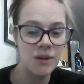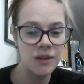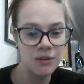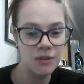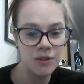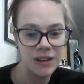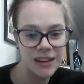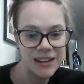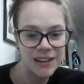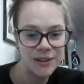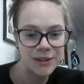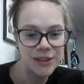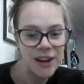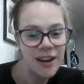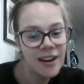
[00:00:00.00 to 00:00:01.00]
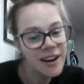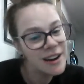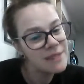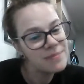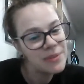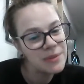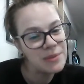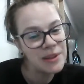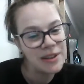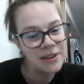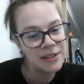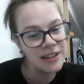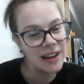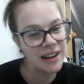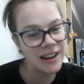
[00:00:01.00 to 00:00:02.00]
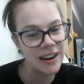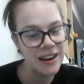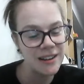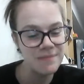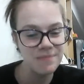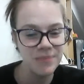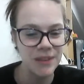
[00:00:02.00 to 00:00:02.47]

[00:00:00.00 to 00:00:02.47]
And if we need to go longer, we'll go longer.